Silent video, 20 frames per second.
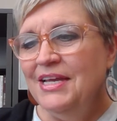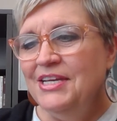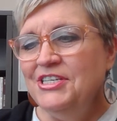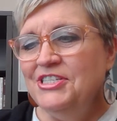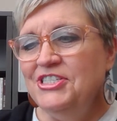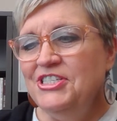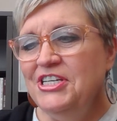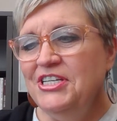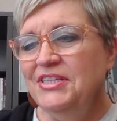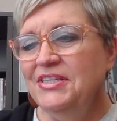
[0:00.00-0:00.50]

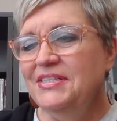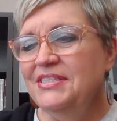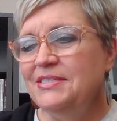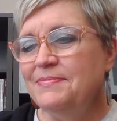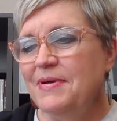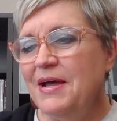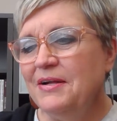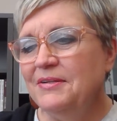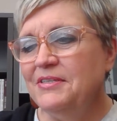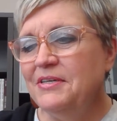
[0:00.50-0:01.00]
Sheila
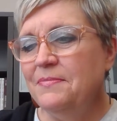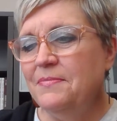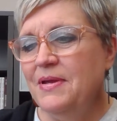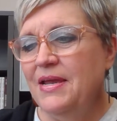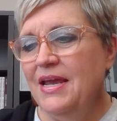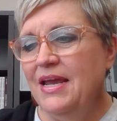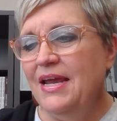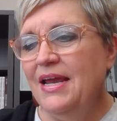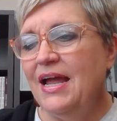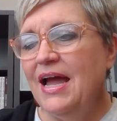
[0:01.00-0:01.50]
smiled at
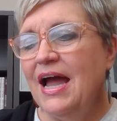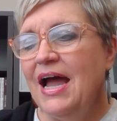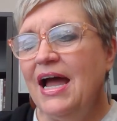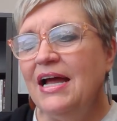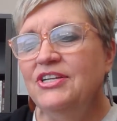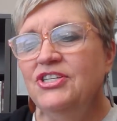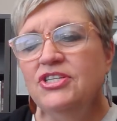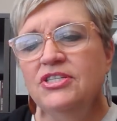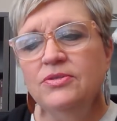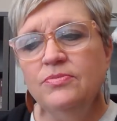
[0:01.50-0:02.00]
me.
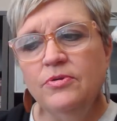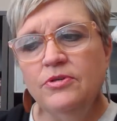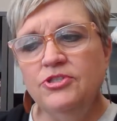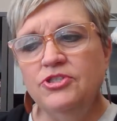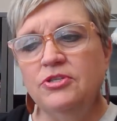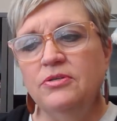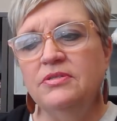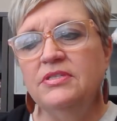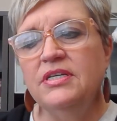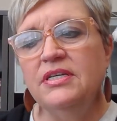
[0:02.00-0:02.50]
"I just
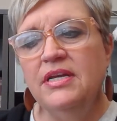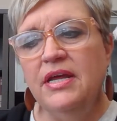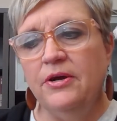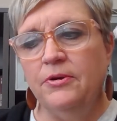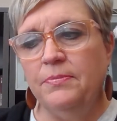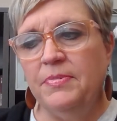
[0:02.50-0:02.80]
want you to know,